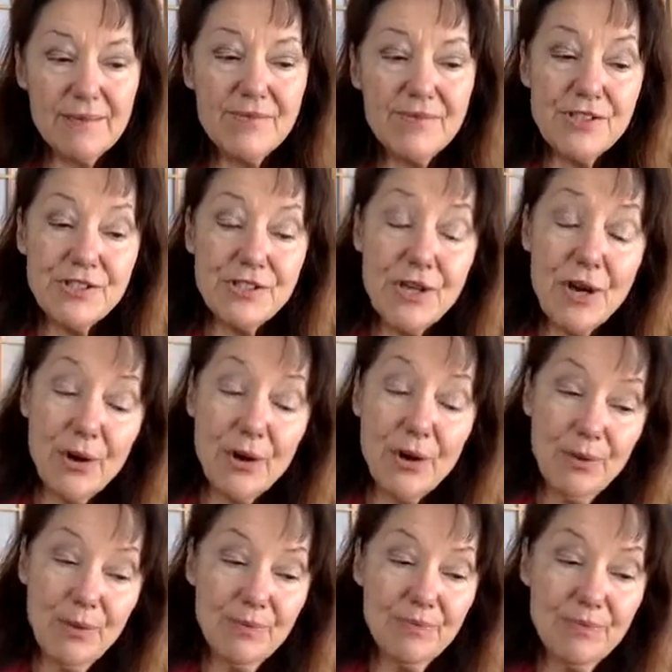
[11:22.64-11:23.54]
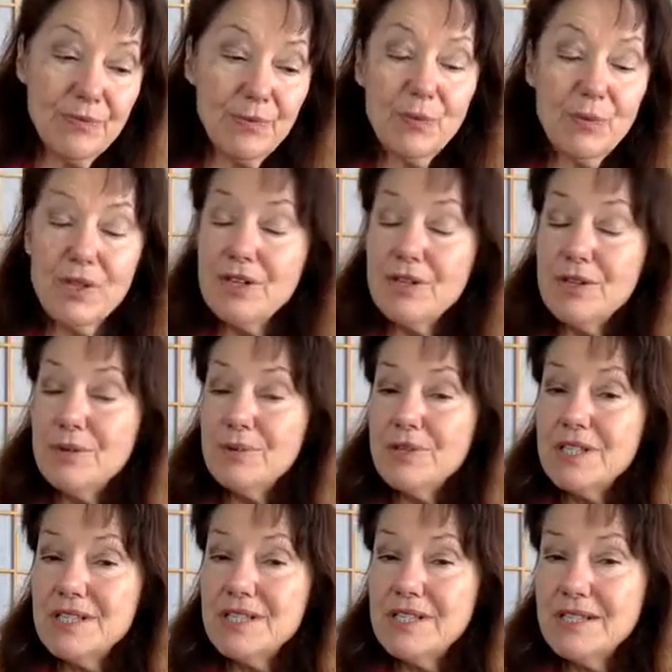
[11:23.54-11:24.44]
So one of the
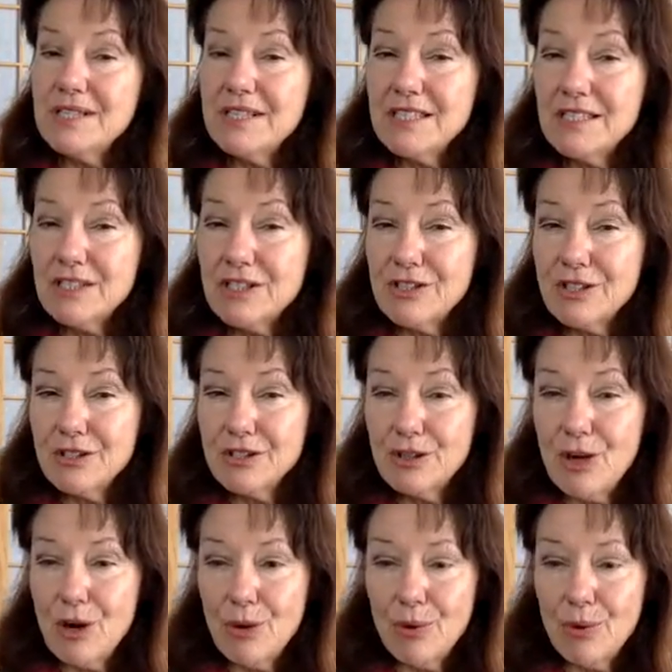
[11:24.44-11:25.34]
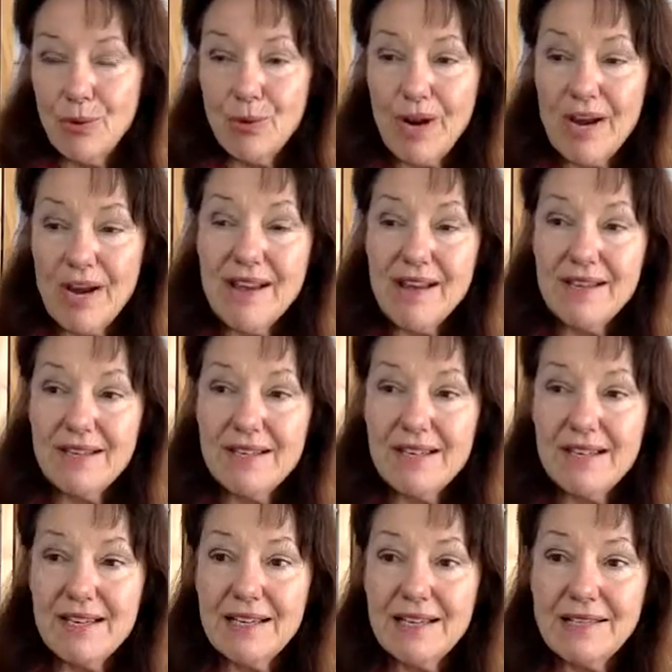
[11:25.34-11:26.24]
reasons it's good to go
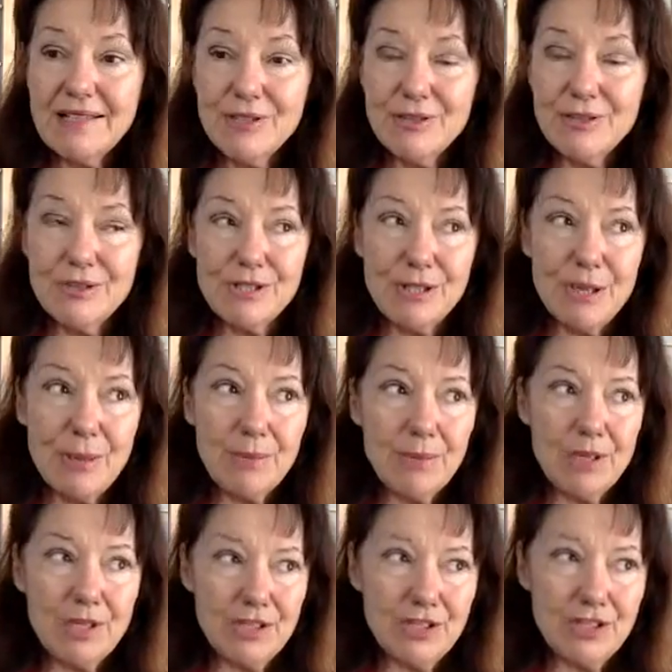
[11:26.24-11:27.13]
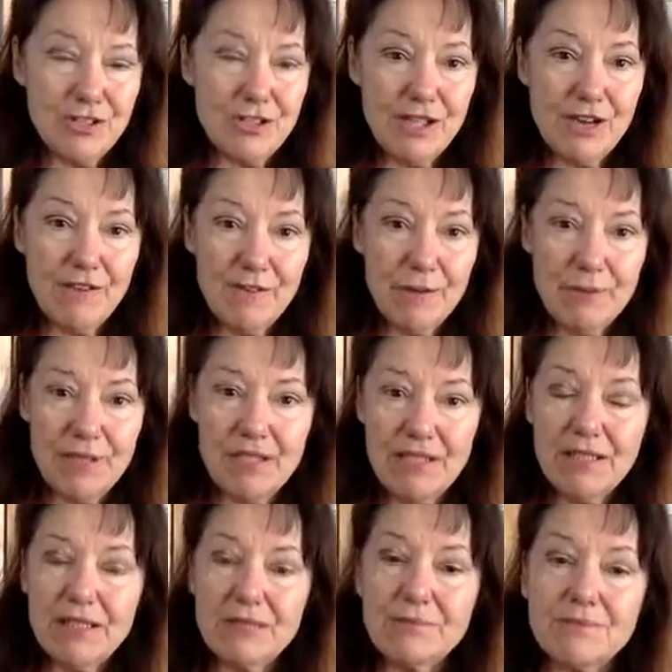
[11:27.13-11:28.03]
away and to separate yourself a
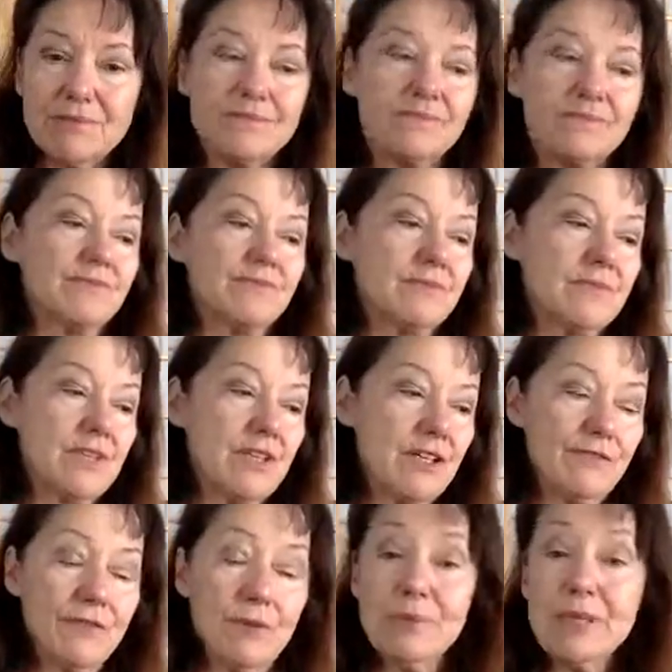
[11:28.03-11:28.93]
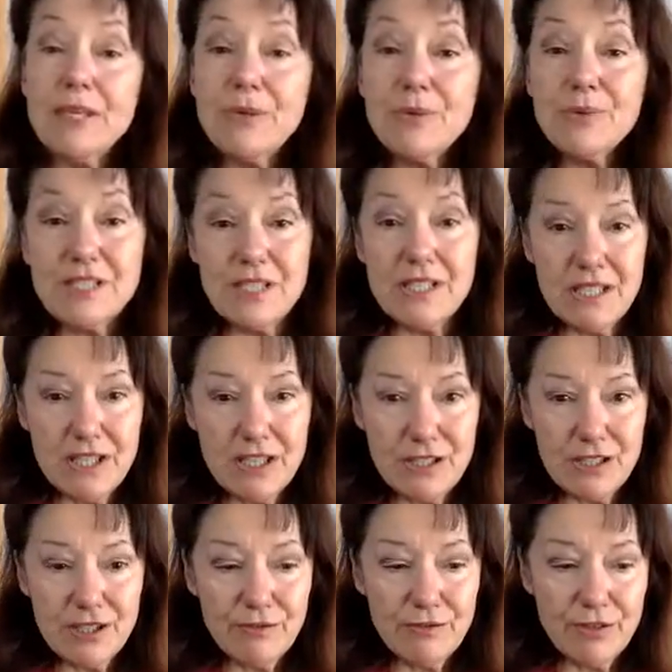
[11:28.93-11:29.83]
bit, for me it was
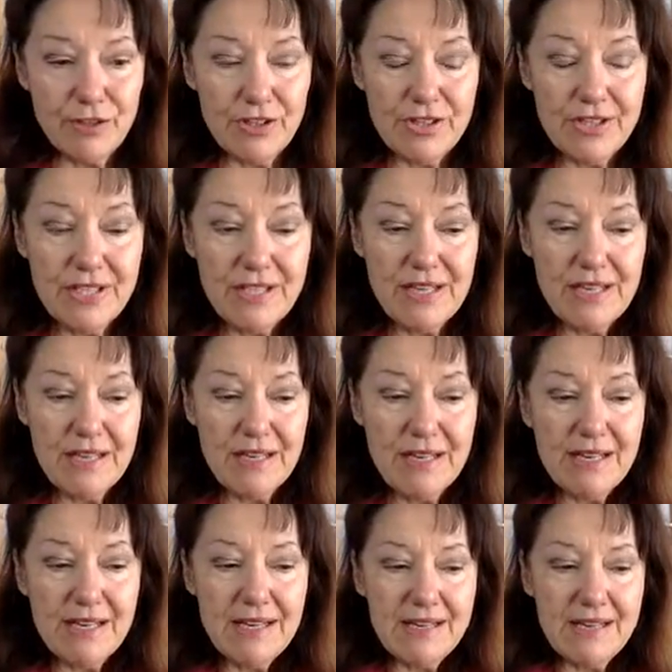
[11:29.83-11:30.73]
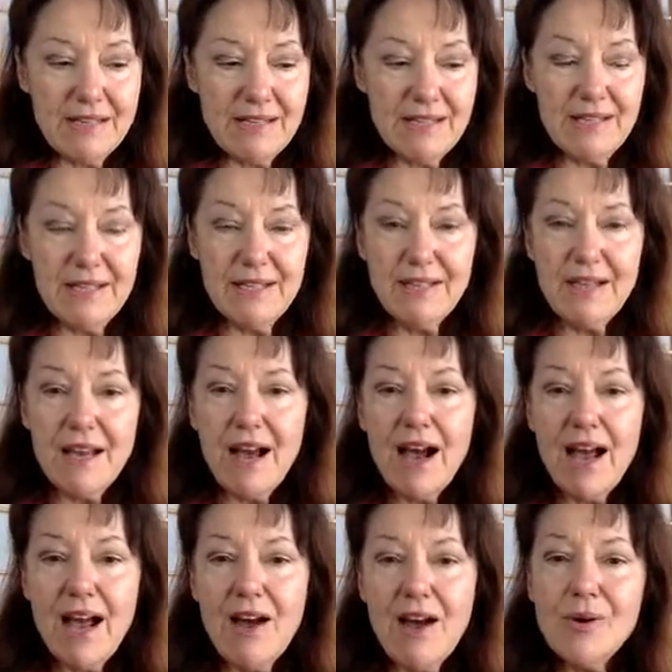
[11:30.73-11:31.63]
getting a divorce, is that
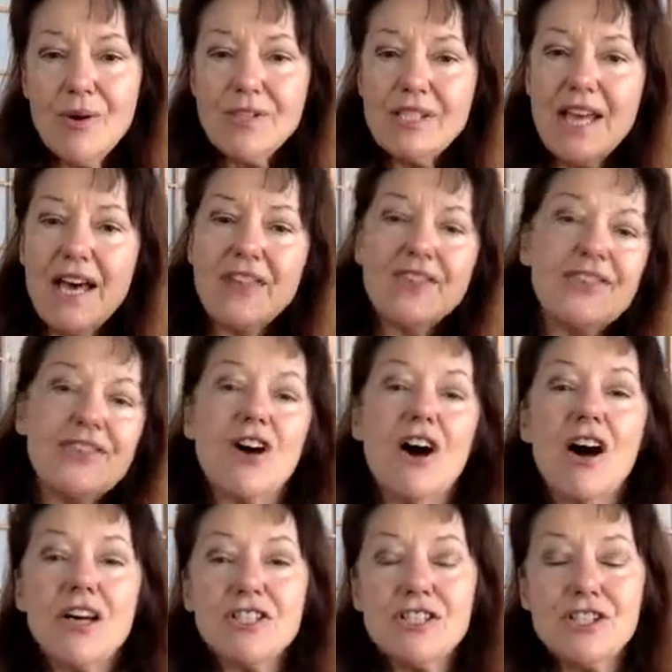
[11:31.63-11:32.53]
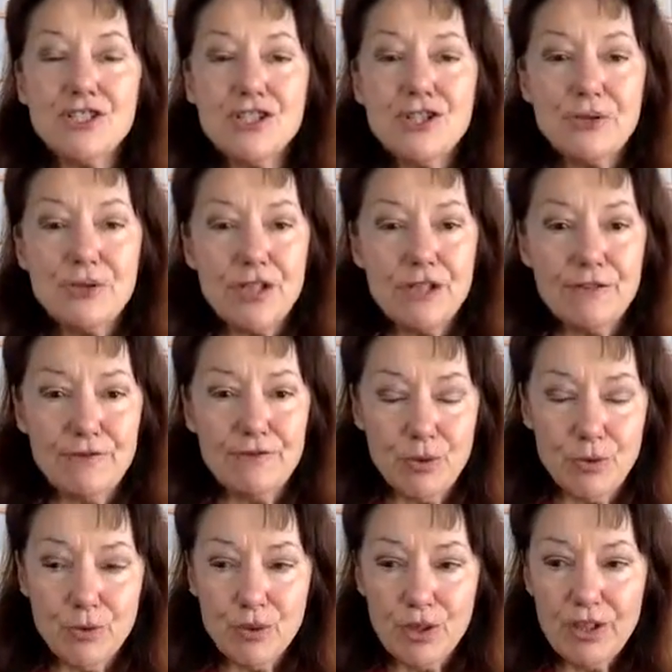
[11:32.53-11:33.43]
I always had thoughts in two
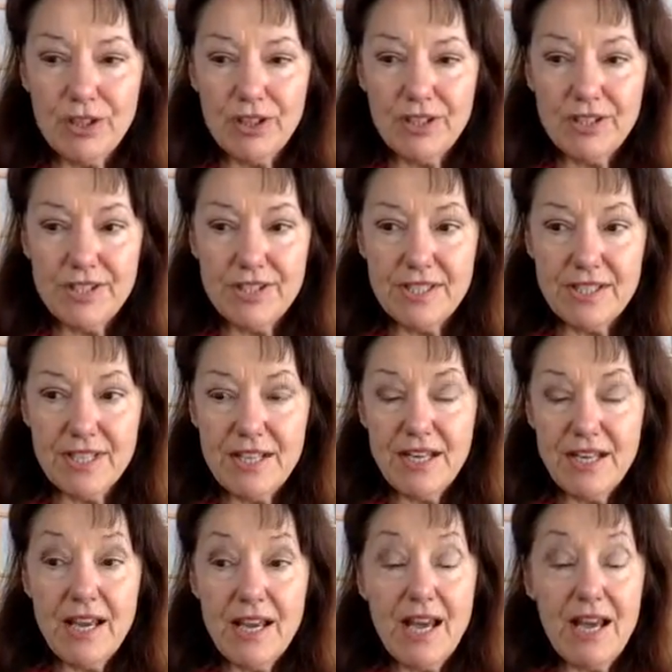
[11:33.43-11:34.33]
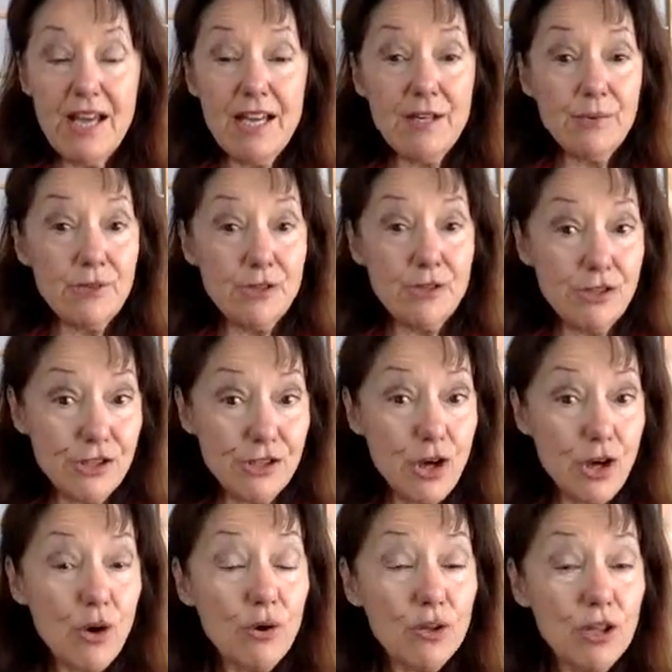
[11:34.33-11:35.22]
different worlds, and it was
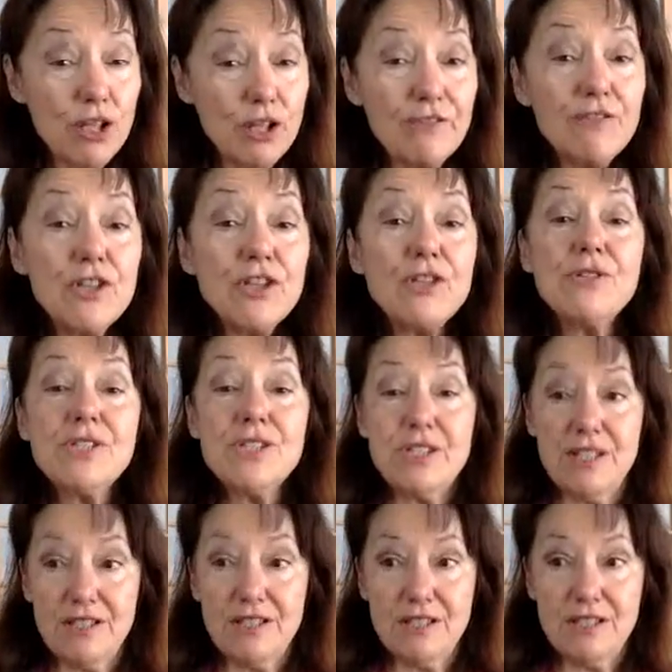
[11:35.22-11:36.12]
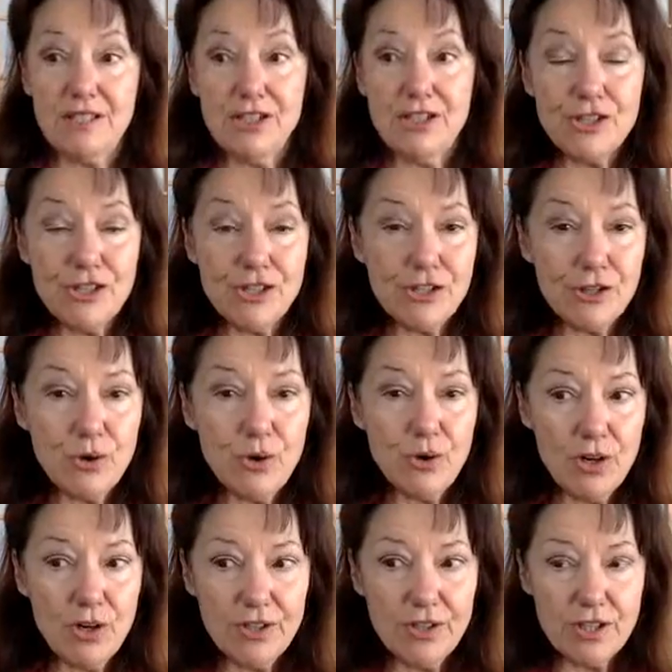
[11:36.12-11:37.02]
so confusing to
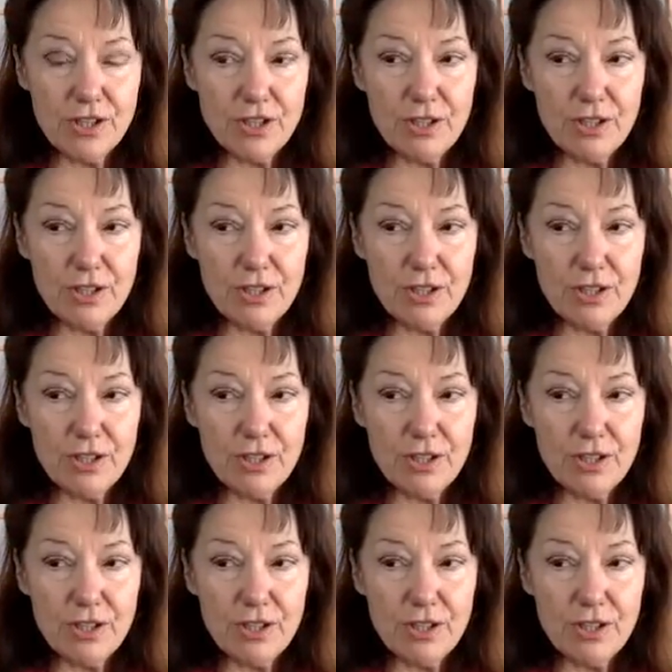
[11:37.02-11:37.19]
sort